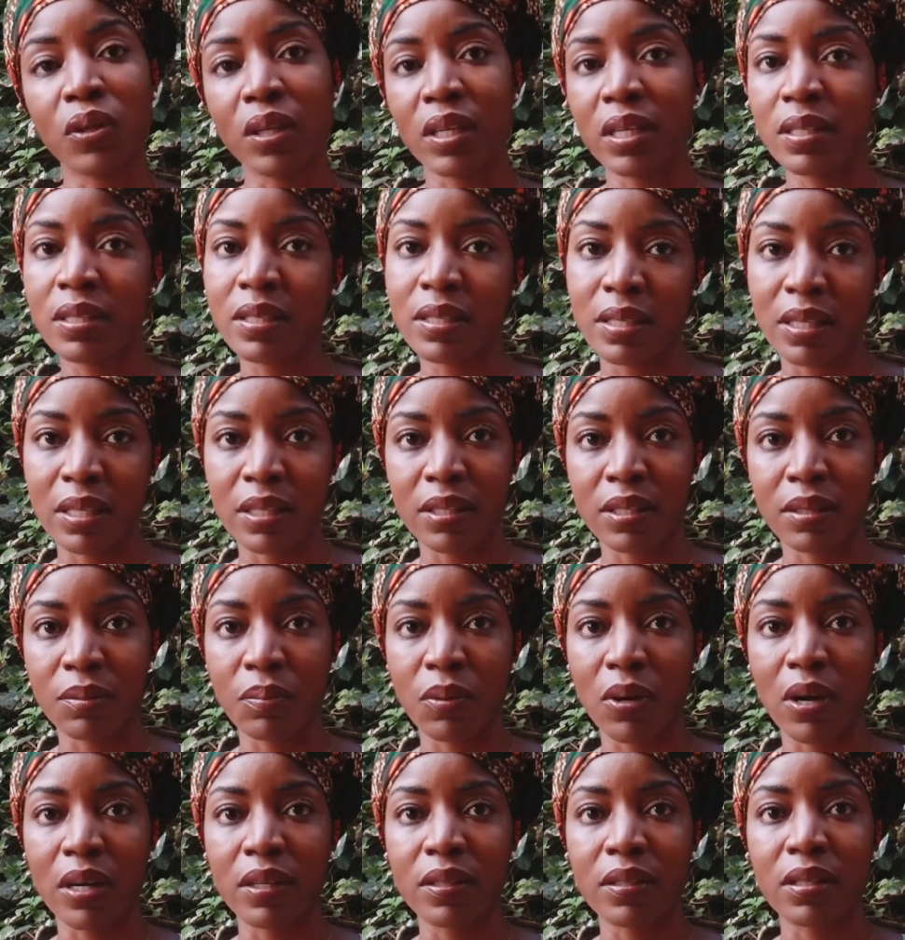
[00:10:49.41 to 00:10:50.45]
in
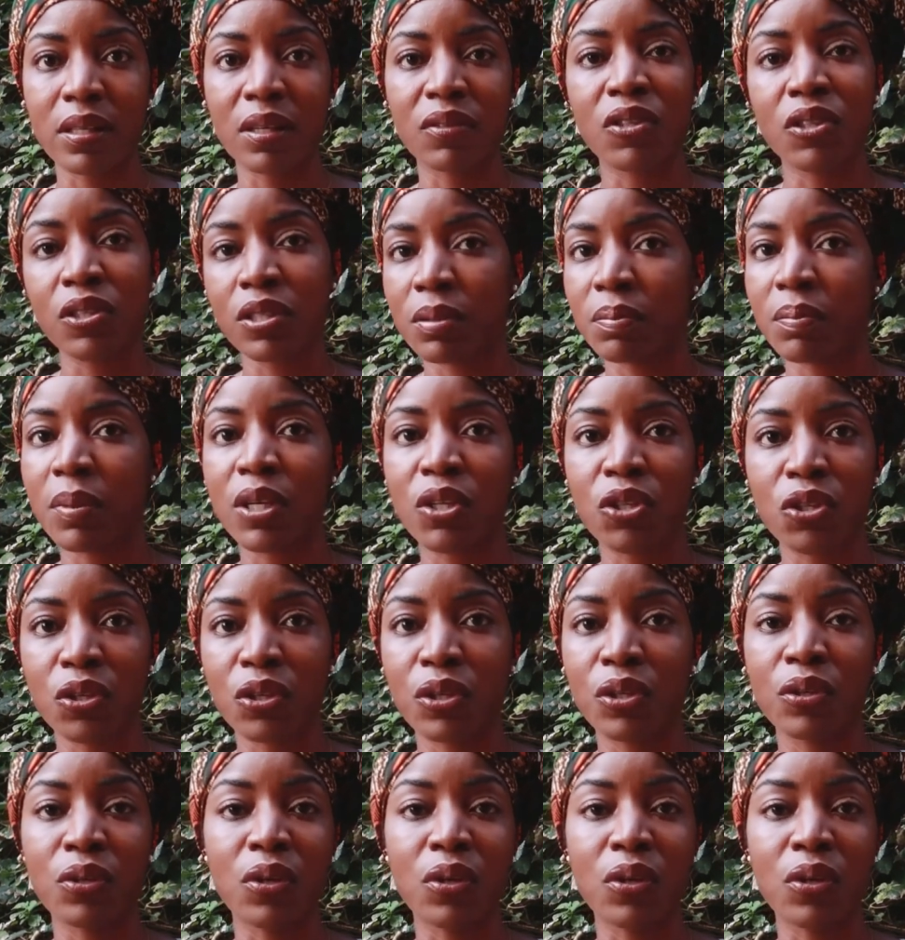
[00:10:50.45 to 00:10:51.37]
Zanzibar and stuff, just to make sure,